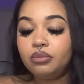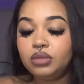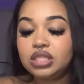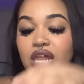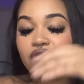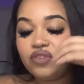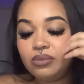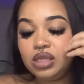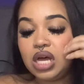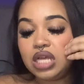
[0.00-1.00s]
It's a lot of
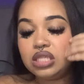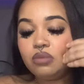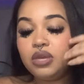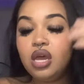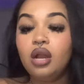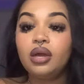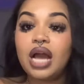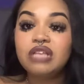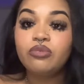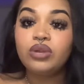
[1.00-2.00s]
family gossip. They're
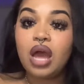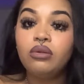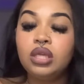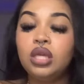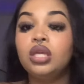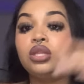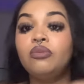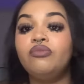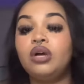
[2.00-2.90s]
gossiping with not only them,